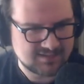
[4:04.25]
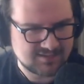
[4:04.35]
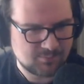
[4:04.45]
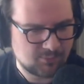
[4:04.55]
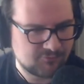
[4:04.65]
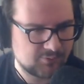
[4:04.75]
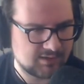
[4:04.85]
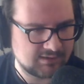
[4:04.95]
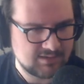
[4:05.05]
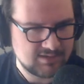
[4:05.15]
support for
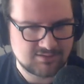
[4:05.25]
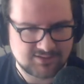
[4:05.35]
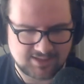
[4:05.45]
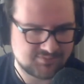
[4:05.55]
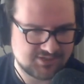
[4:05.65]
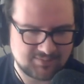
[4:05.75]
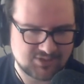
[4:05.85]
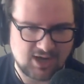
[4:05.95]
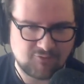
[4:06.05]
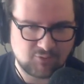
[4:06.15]
it. Some
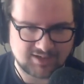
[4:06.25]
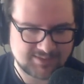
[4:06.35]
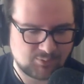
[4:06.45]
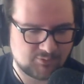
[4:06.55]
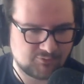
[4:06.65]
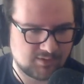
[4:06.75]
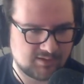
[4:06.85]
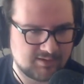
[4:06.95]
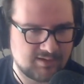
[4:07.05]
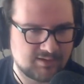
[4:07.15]
software has support for it,
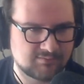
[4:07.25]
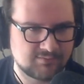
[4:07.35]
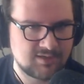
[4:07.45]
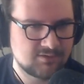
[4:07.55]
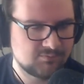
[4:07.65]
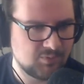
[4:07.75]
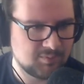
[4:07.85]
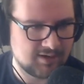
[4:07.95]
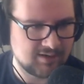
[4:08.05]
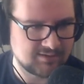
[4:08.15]
and then we
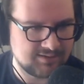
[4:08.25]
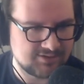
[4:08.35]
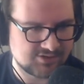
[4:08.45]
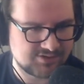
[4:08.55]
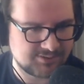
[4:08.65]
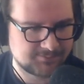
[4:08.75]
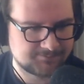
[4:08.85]
brought it into the agent too.